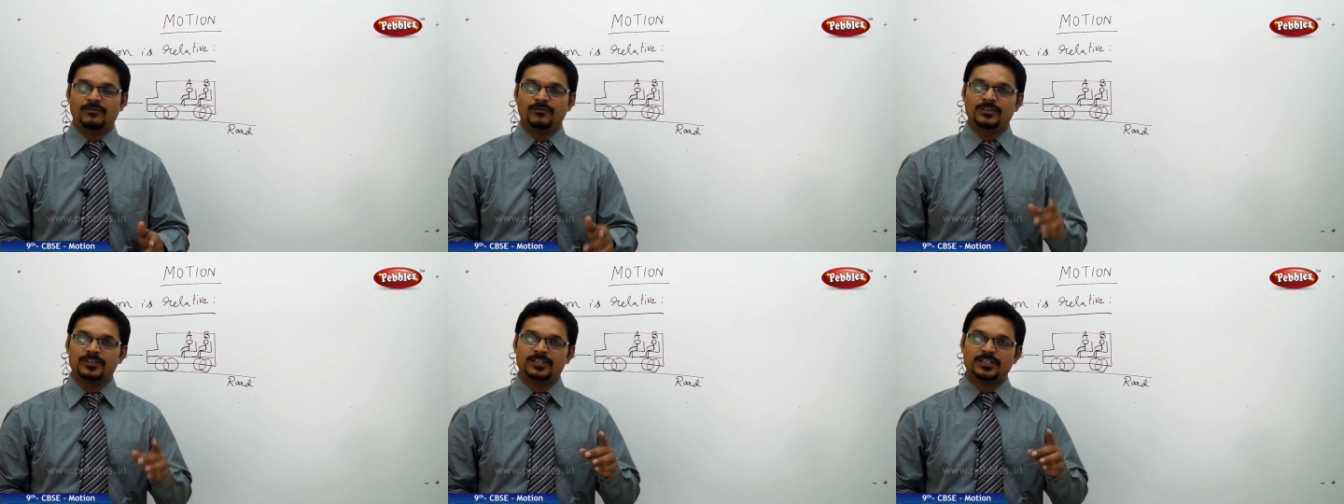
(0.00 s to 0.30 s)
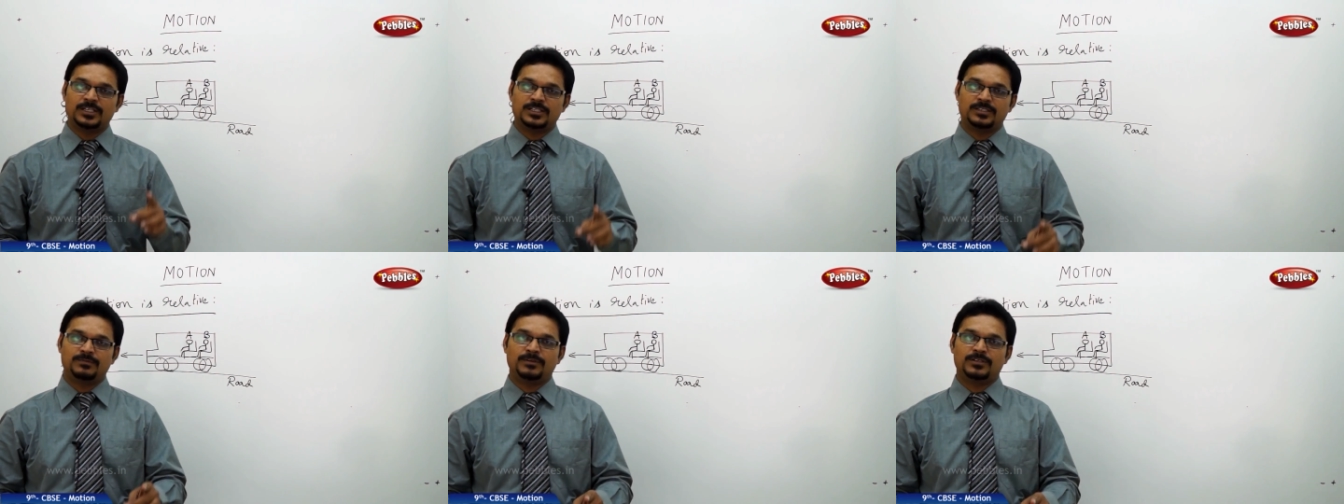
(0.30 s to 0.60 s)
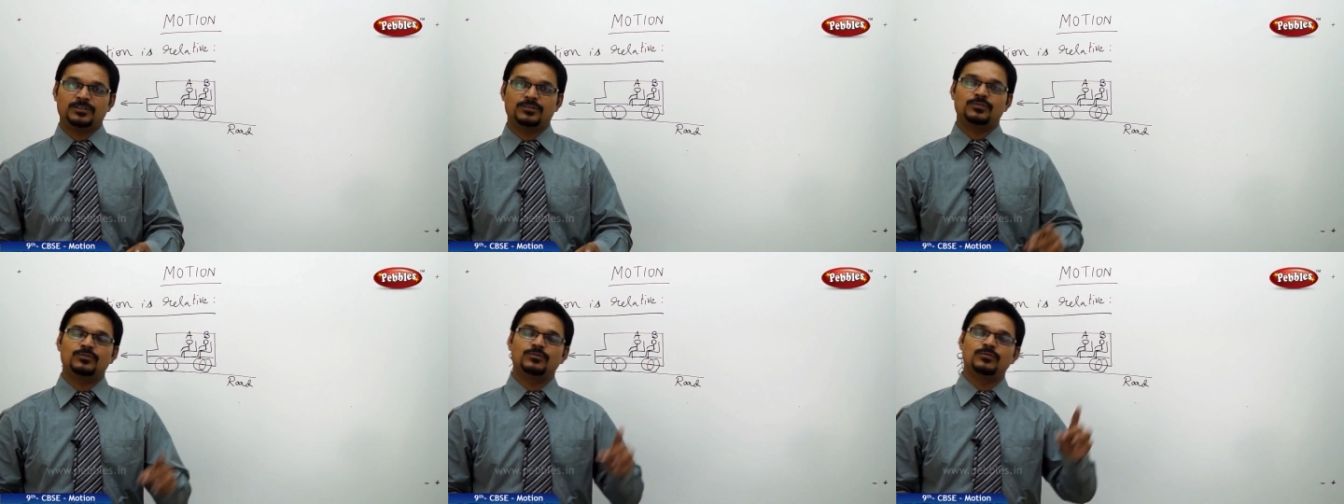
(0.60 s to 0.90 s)
with
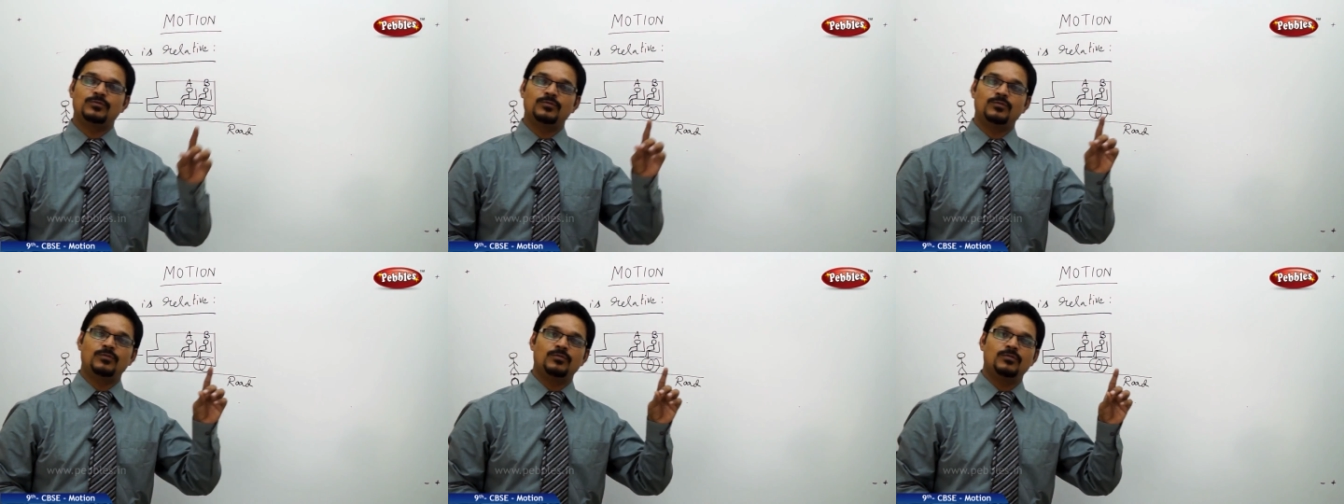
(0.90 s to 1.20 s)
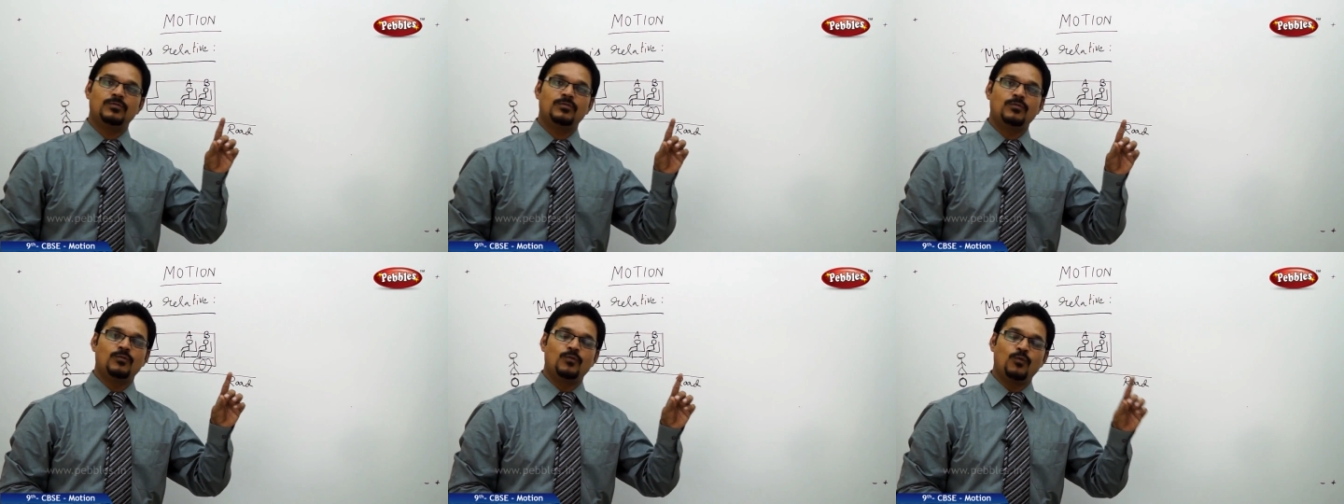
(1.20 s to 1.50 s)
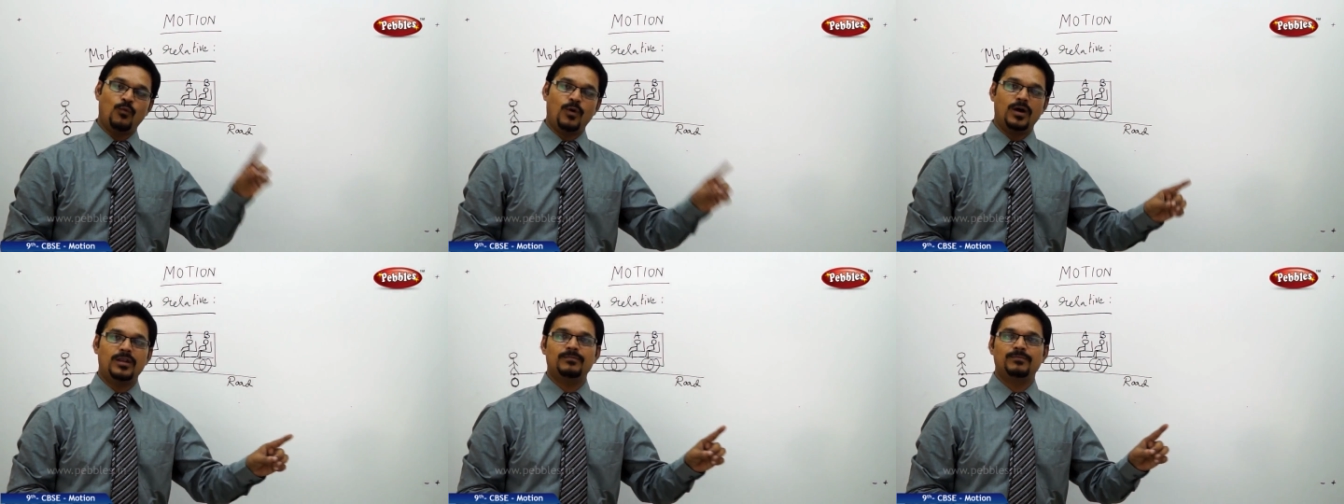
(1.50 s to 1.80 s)
respect to
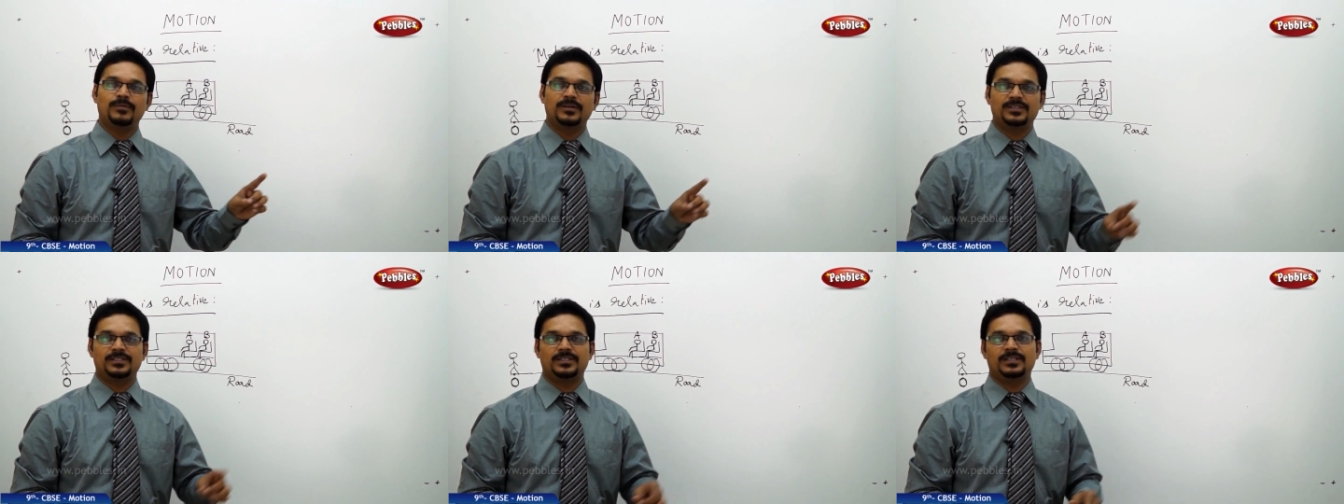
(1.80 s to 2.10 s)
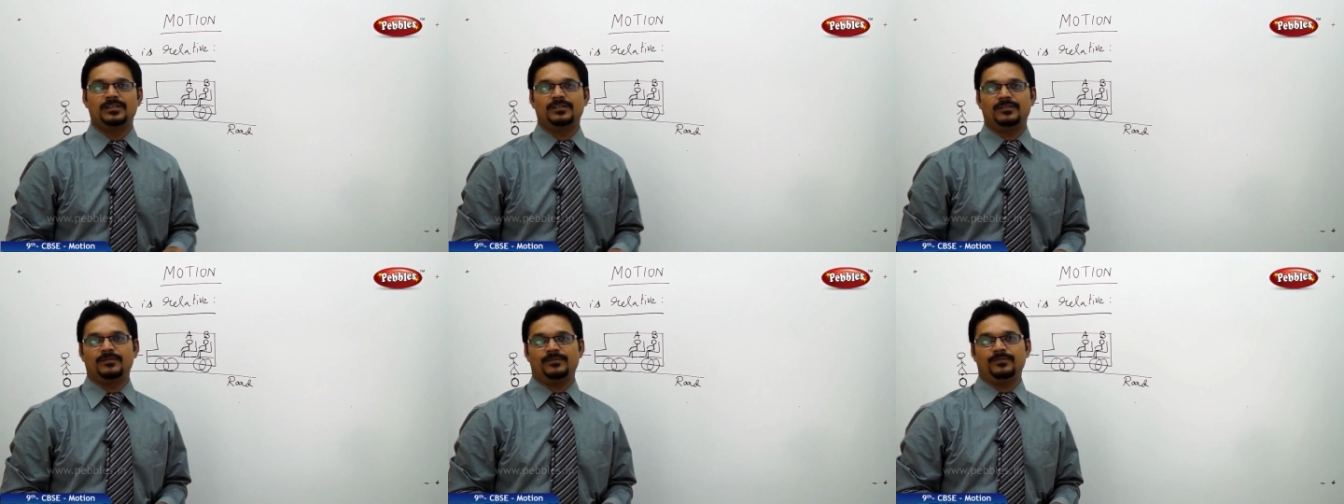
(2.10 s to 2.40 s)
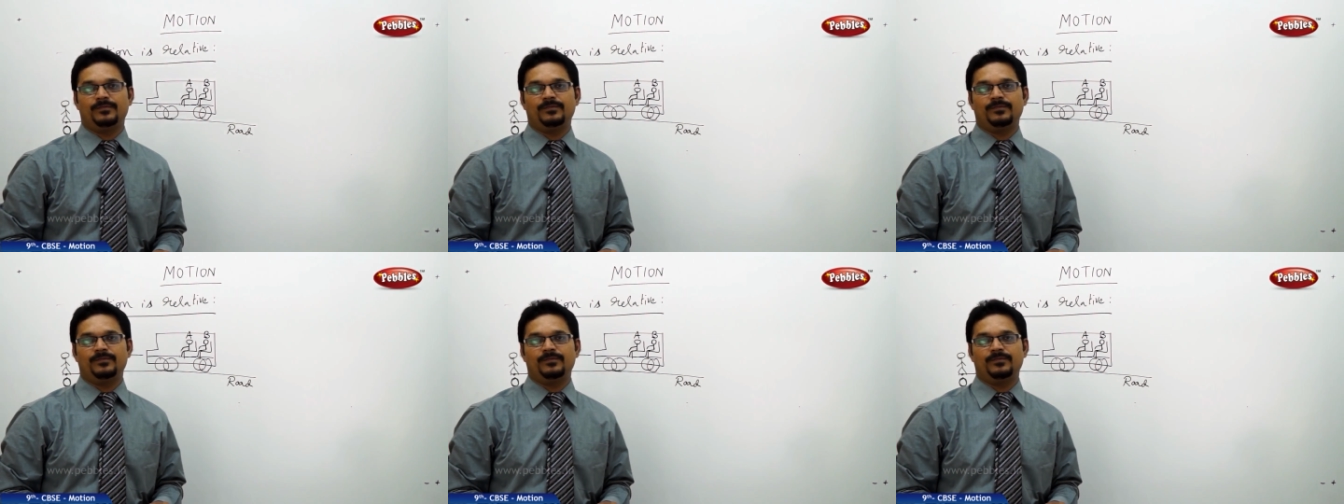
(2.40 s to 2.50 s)
one person,